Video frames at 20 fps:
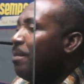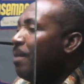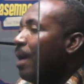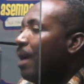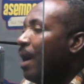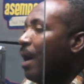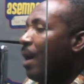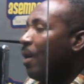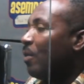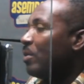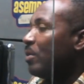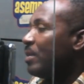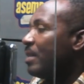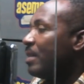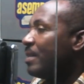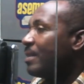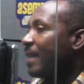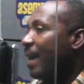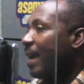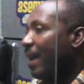house he
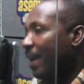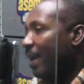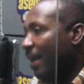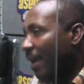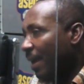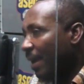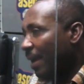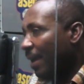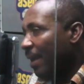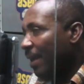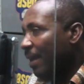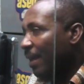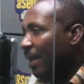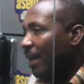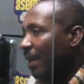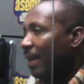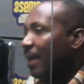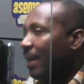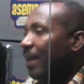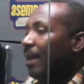sign
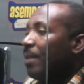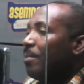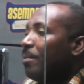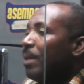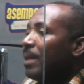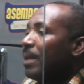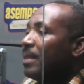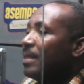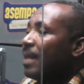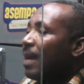but